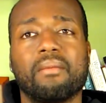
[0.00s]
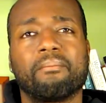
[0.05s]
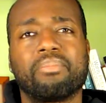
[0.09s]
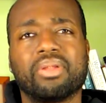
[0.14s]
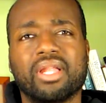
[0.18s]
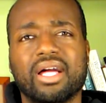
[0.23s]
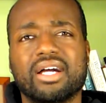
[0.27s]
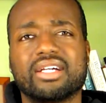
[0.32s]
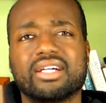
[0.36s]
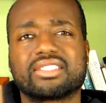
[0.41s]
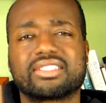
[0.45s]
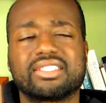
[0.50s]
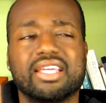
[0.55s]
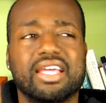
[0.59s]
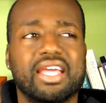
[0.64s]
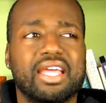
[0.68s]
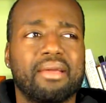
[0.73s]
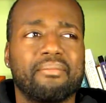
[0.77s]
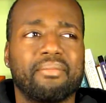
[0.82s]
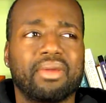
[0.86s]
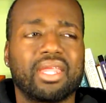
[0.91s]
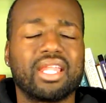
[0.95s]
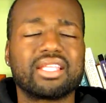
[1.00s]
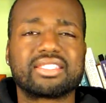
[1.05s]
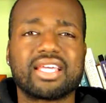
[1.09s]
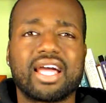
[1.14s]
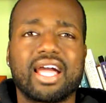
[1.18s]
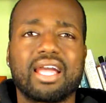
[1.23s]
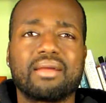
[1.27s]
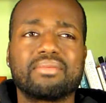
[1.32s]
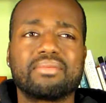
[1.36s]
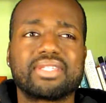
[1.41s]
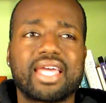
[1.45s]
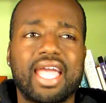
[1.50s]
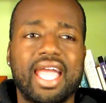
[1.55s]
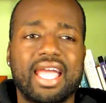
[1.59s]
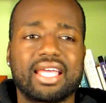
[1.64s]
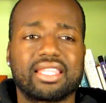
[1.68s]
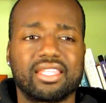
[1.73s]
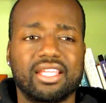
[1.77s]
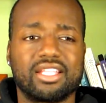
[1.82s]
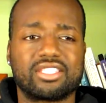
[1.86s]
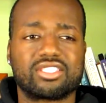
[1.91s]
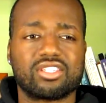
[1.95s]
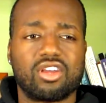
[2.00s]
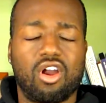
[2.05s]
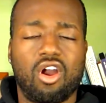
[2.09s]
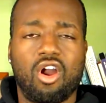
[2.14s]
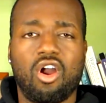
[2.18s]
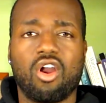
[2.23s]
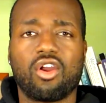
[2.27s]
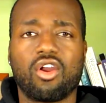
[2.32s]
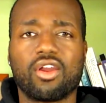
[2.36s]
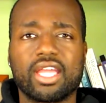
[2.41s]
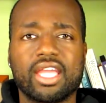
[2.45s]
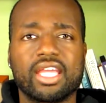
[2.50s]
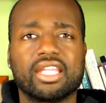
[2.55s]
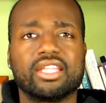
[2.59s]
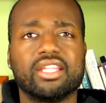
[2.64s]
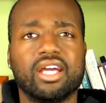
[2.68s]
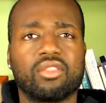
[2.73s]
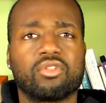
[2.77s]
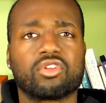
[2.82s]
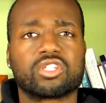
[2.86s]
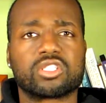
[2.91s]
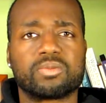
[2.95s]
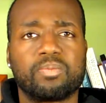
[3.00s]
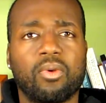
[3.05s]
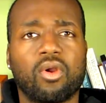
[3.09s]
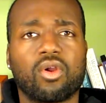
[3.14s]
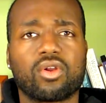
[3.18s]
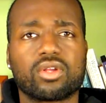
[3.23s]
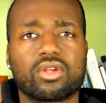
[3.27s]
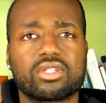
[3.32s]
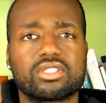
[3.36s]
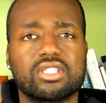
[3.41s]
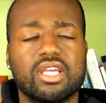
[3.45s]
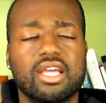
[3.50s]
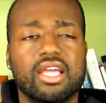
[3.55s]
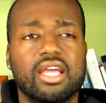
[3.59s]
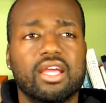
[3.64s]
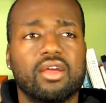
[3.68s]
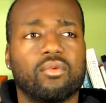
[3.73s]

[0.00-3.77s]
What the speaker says: Plus, many times athletes are in other sports.